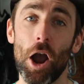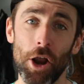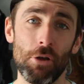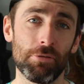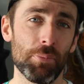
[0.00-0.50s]
I
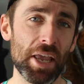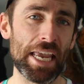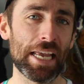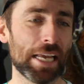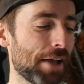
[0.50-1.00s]
know for
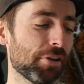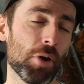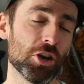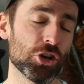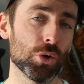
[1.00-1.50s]
me, having
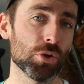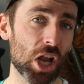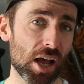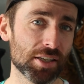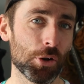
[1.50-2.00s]
my shoes
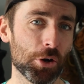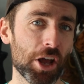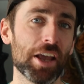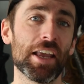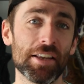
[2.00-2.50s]
last
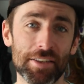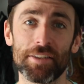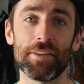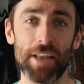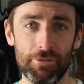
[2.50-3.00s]
longer is
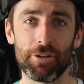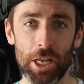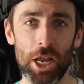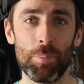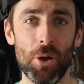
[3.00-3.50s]
definitely a